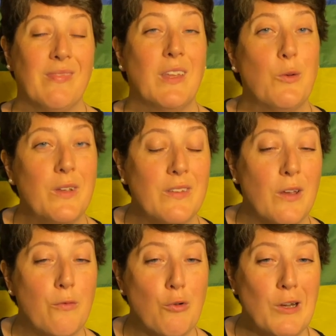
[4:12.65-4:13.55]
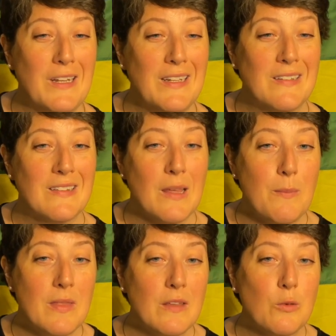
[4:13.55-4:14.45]
There was a Freudian
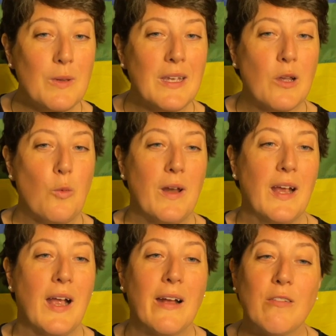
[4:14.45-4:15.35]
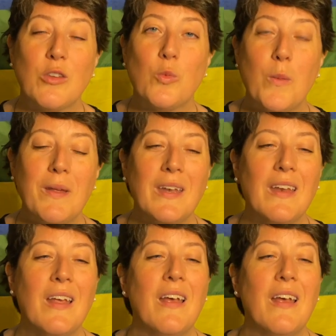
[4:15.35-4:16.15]
slip this week when a congresswoman